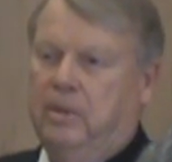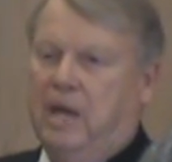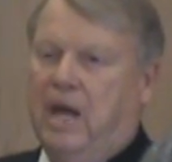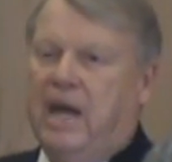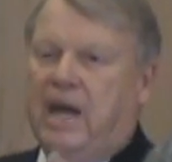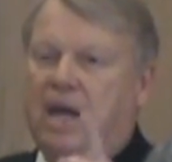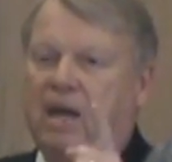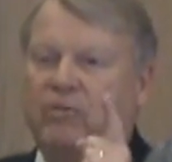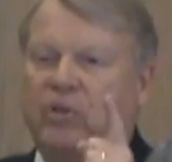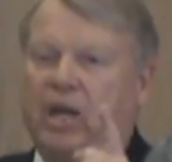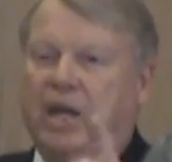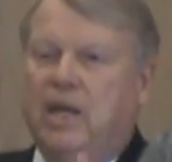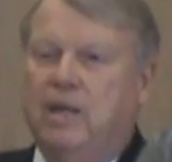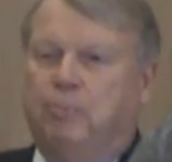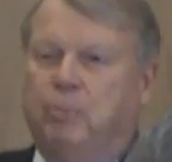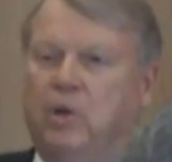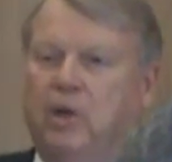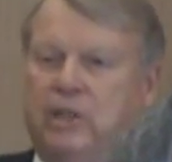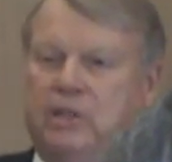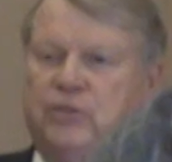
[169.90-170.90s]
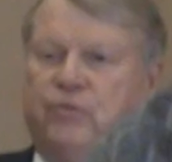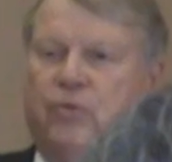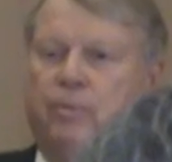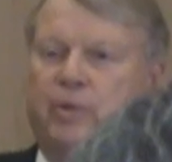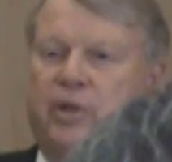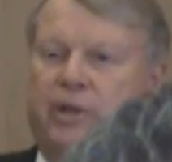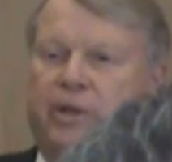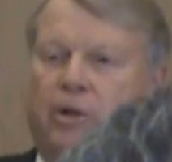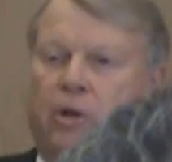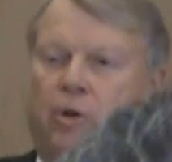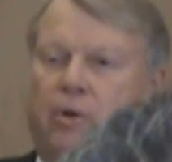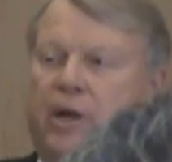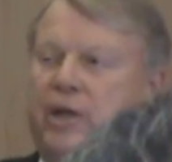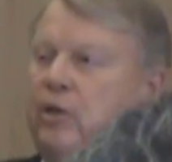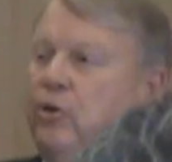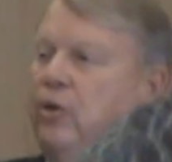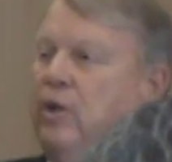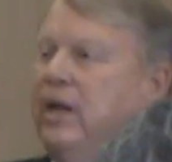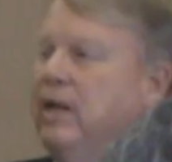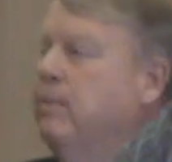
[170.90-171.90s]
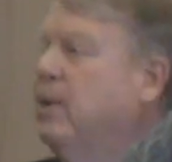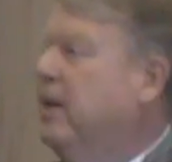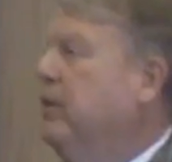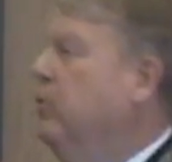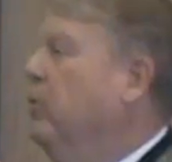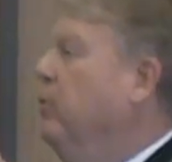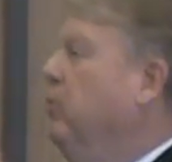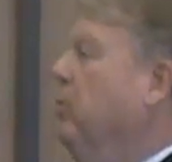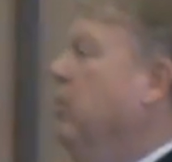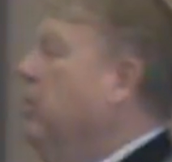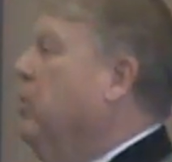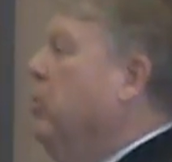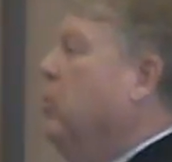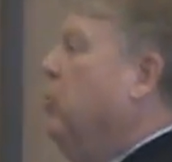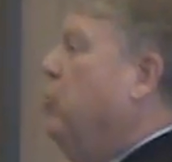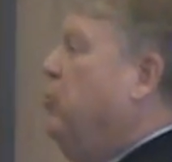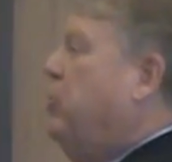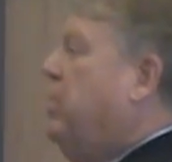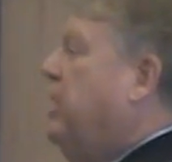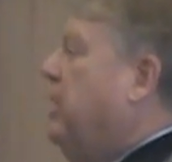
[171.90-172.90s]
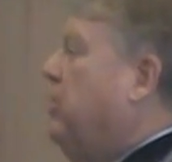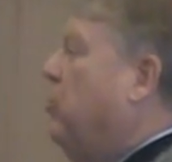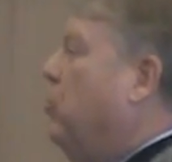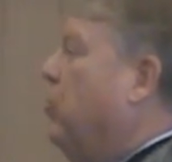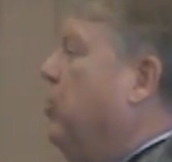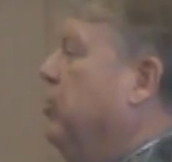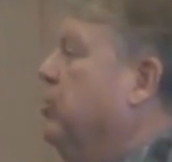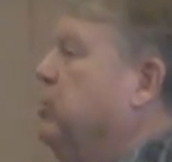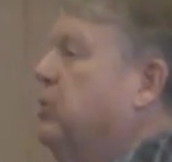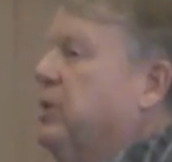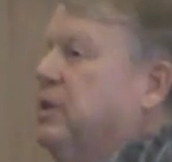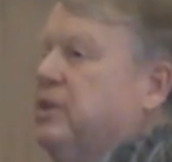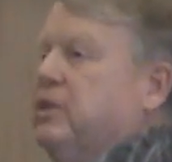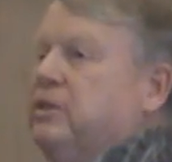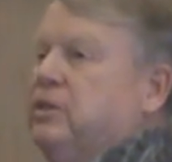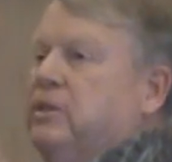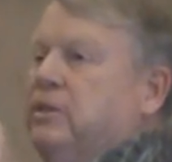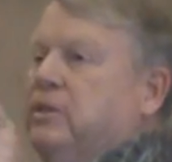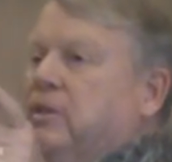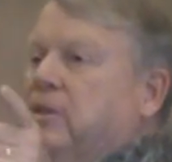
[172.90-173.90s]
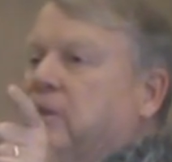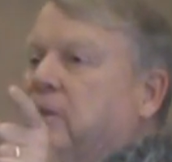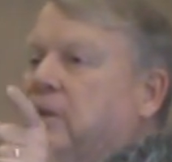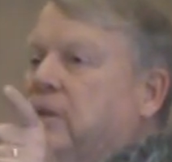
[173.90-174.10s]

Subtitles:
I have an A+ from the NRA. Anybody know who Ted Cruz is?